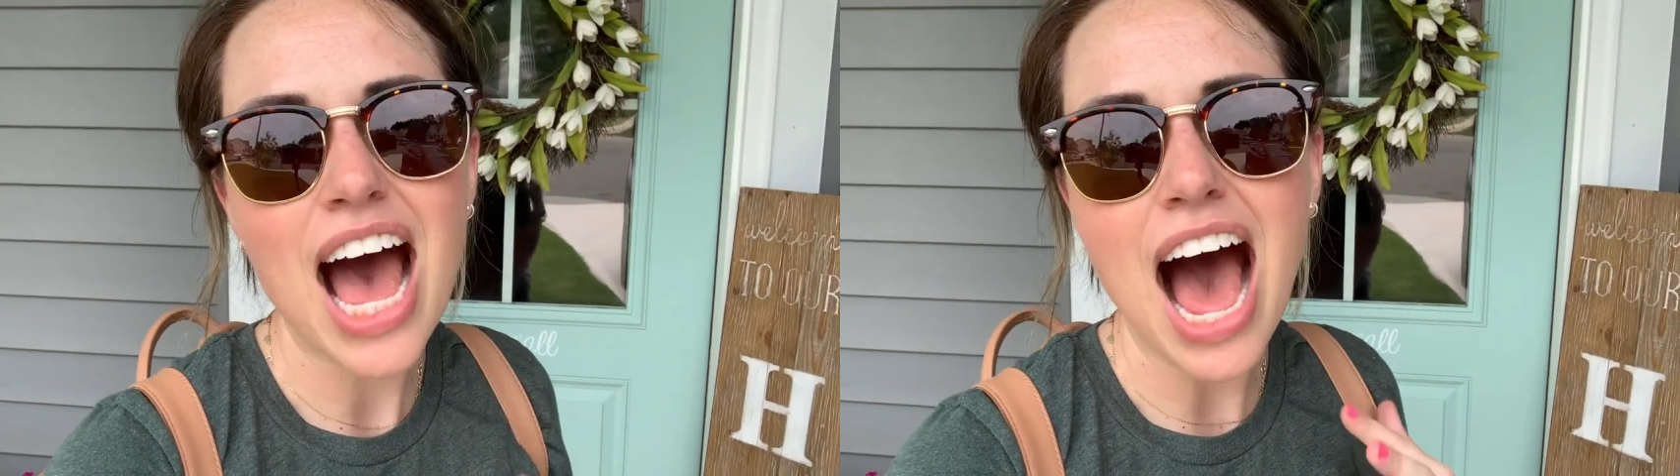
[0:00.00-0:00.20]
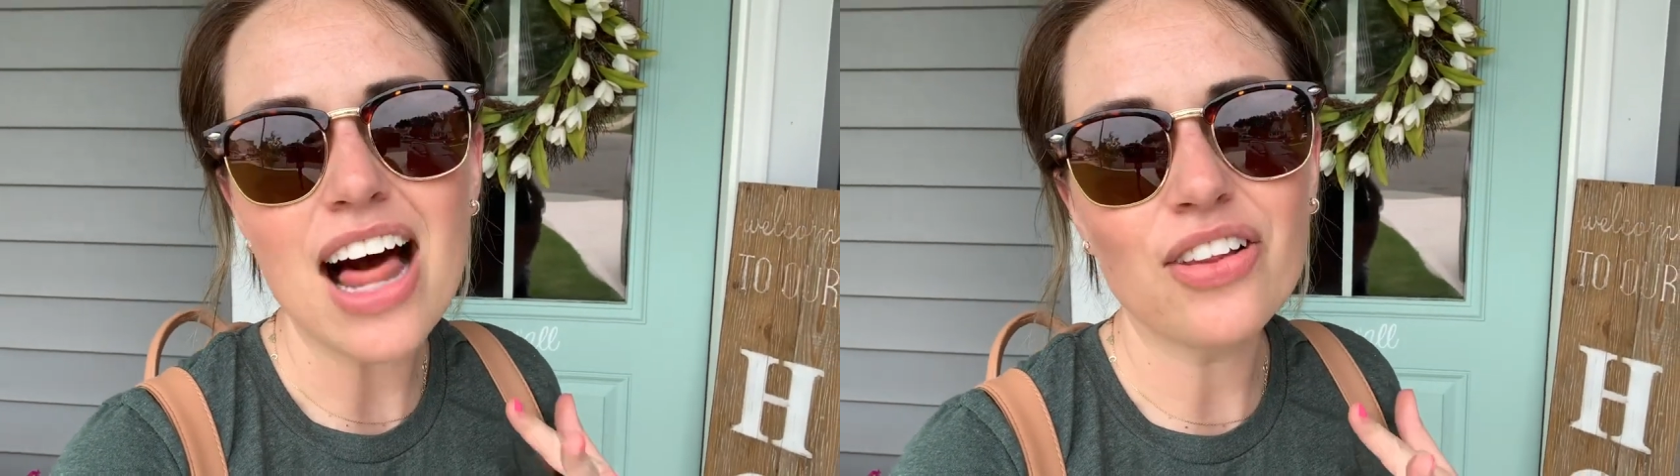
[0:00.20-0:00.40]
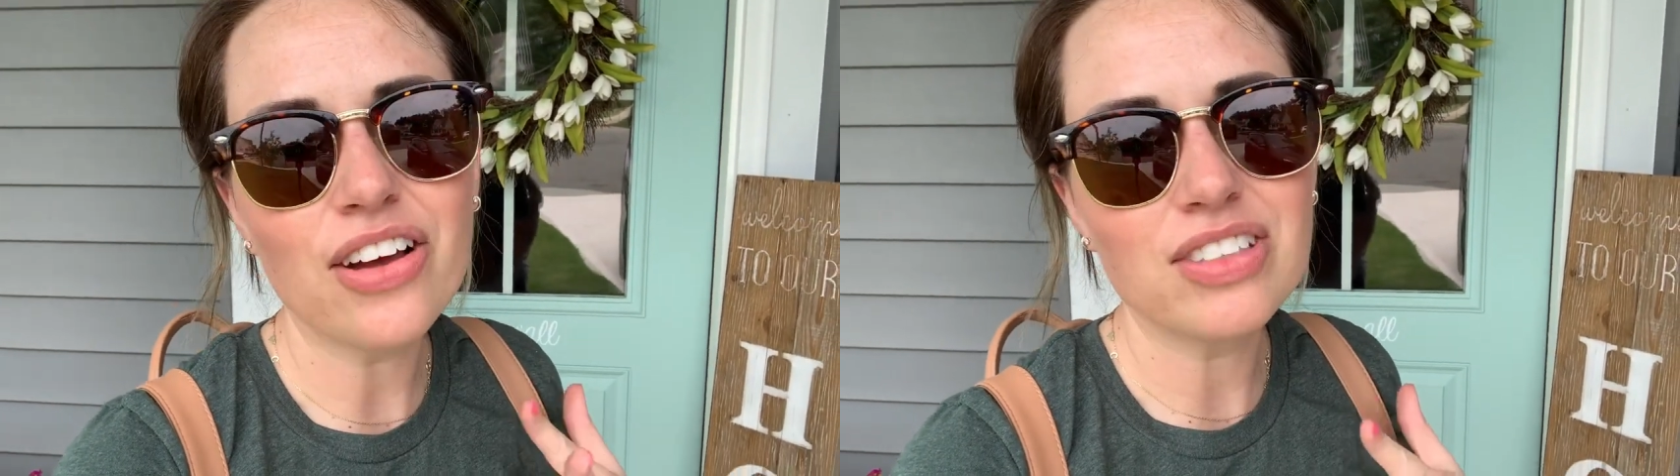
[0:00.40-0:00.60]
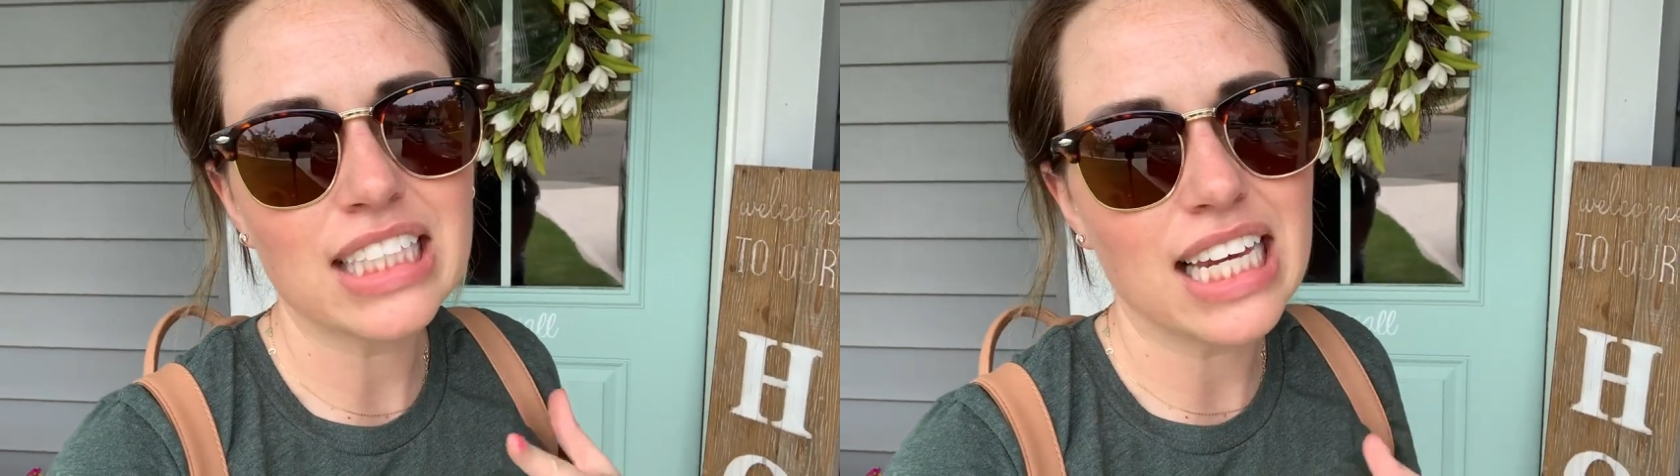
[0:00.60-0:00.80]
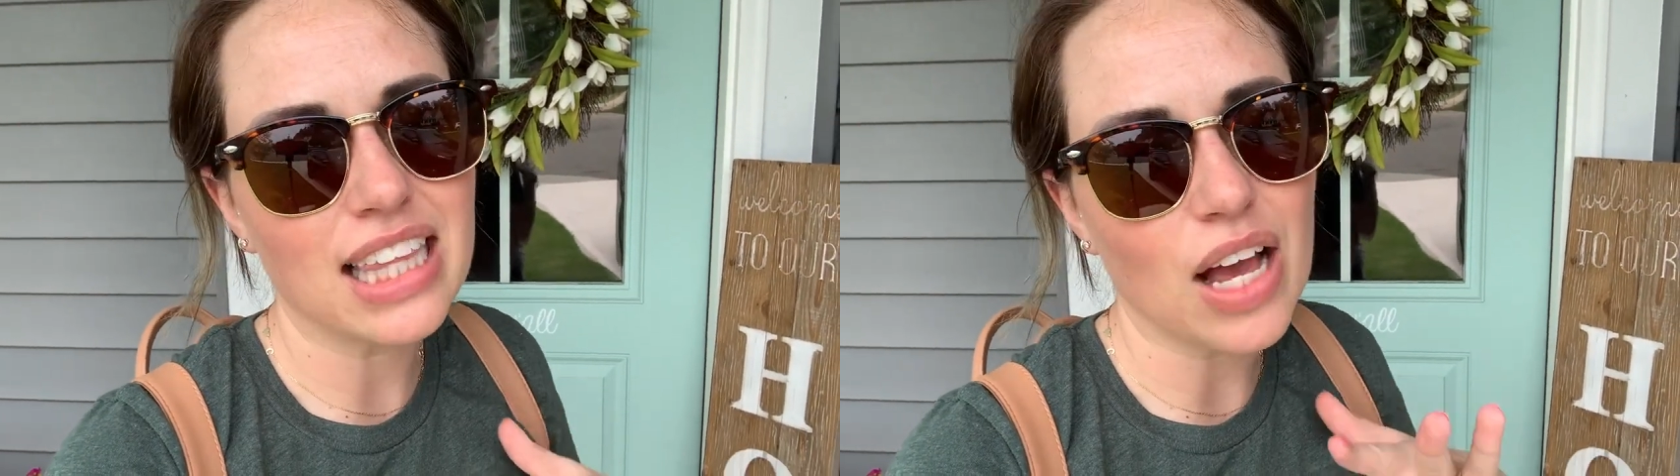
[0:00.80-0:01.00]
I love
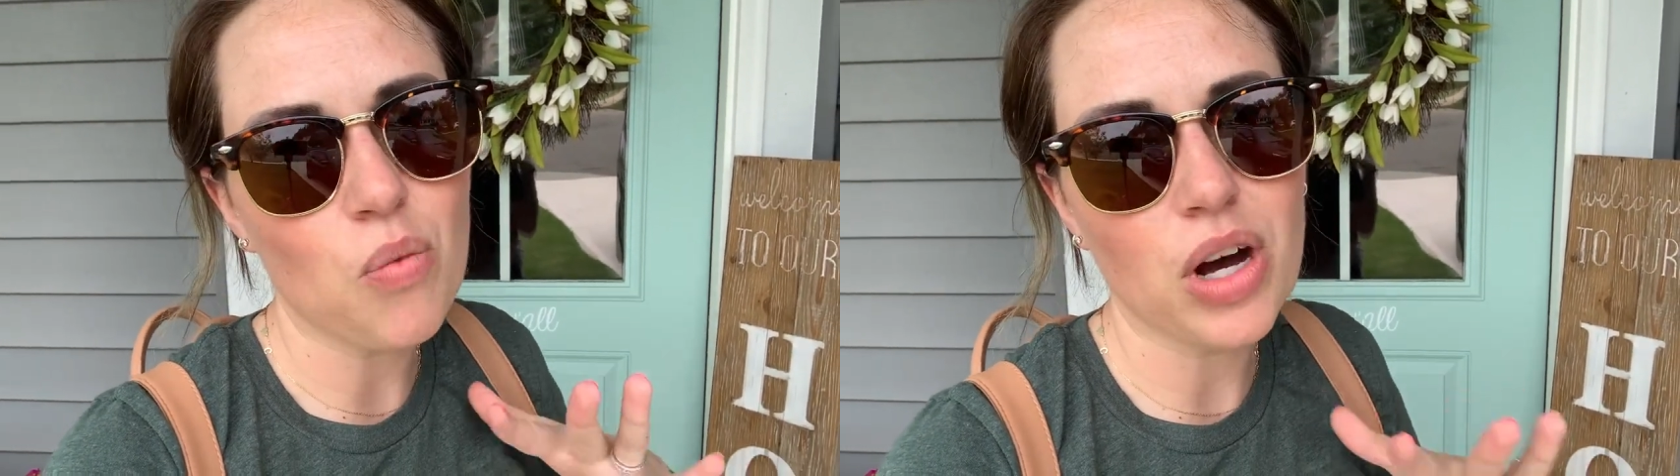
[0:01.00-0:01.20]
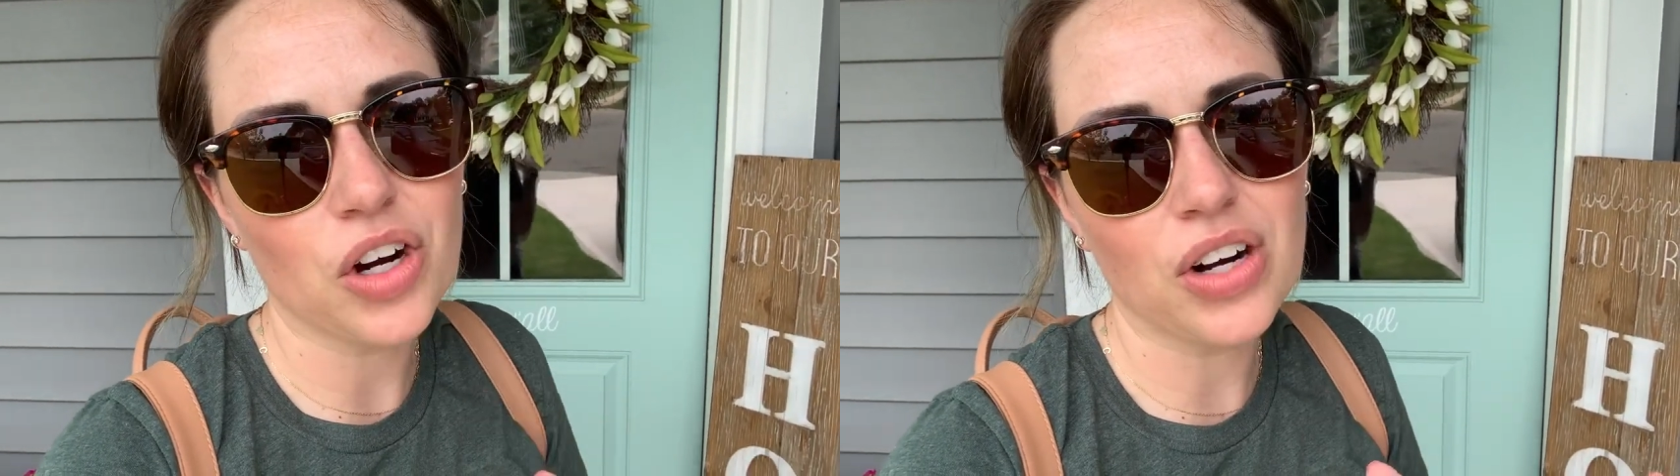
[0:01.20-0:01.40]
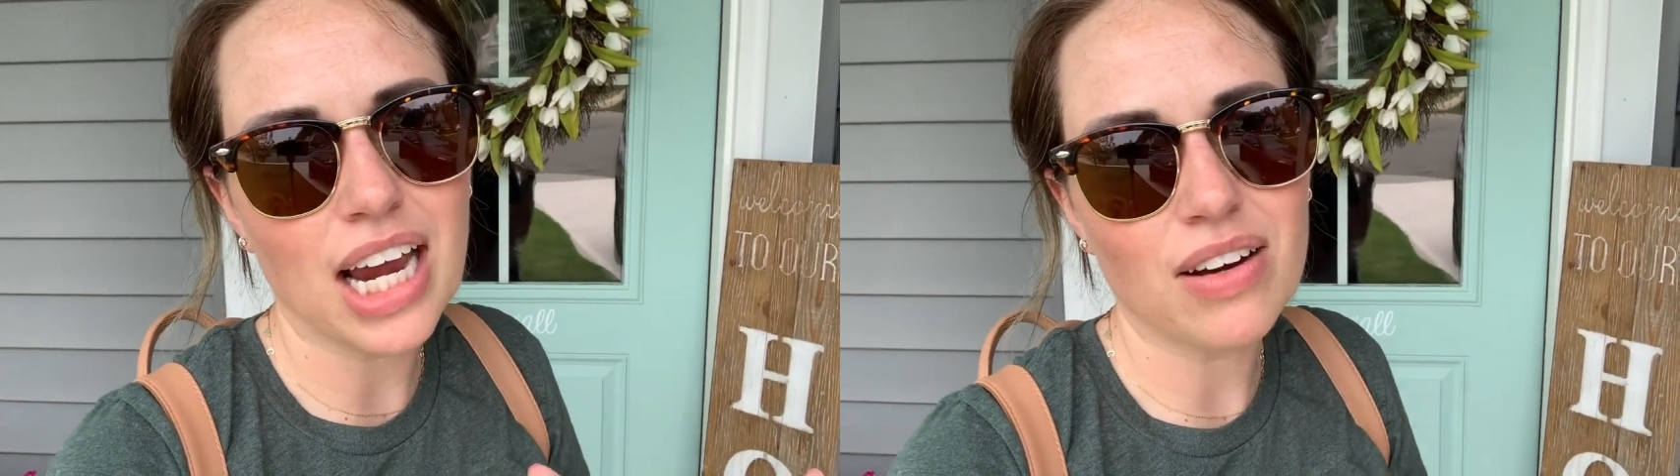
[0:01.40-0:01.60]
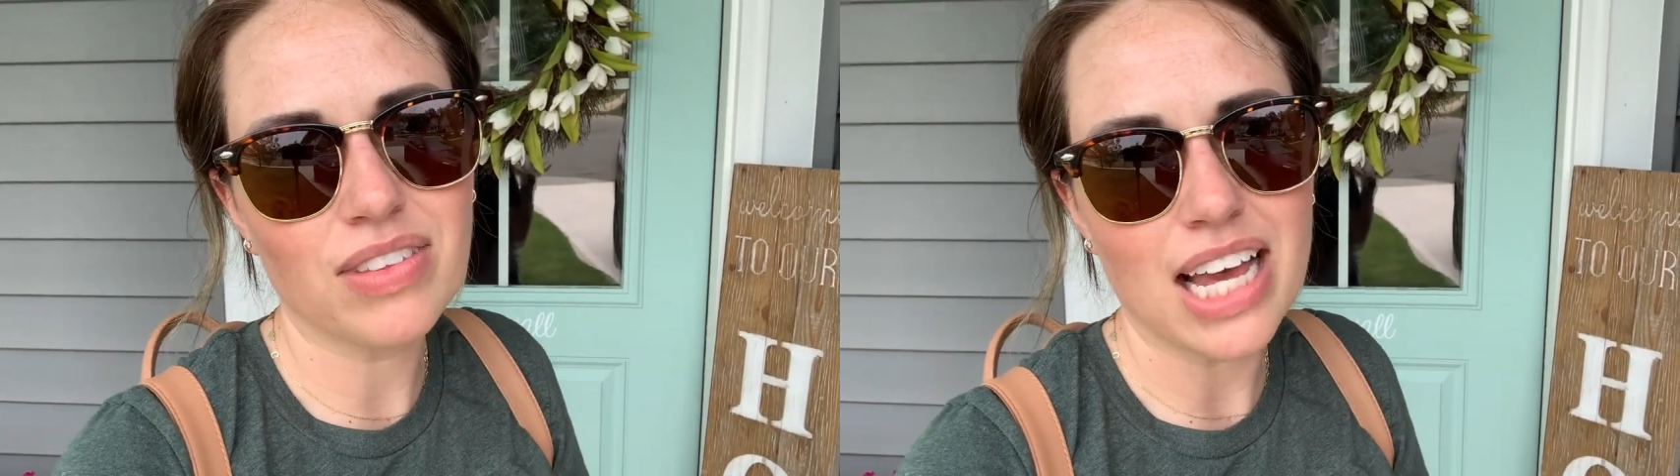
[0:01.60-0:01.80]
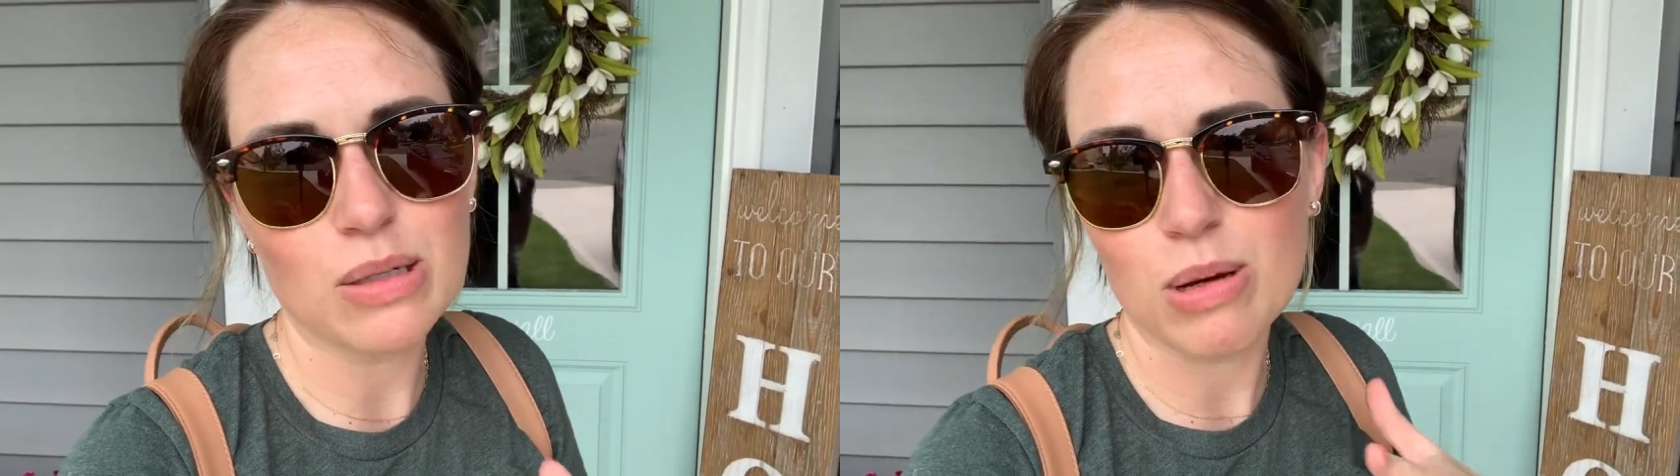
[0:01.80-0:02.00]
seeing like what creative
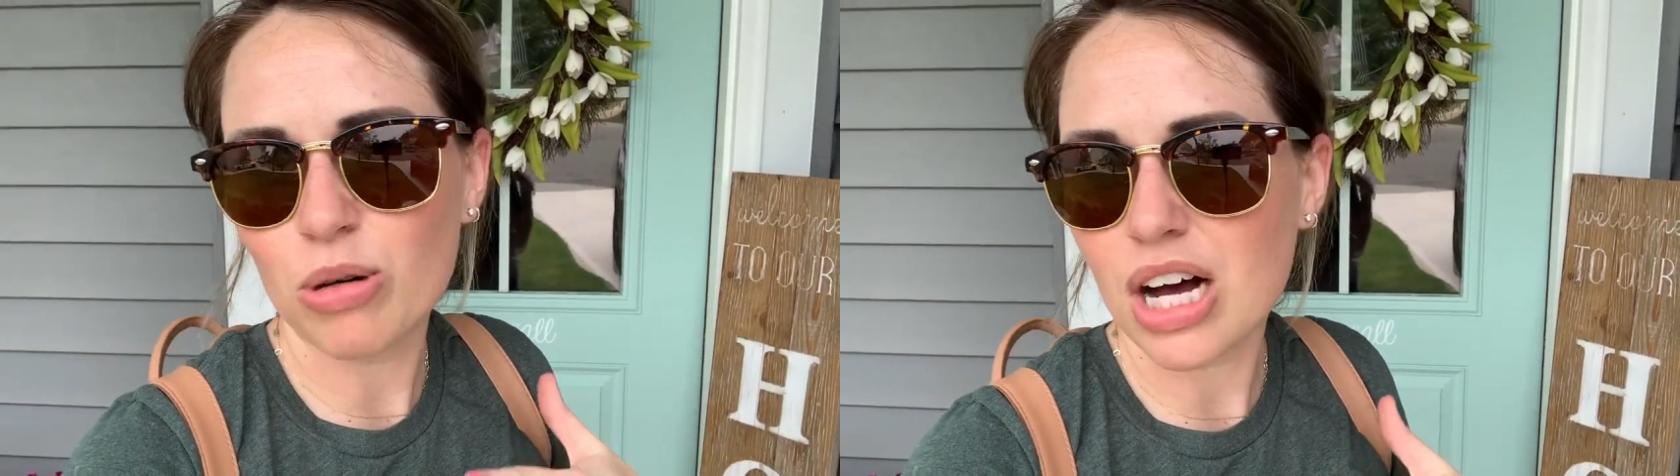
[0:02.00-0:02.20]
things people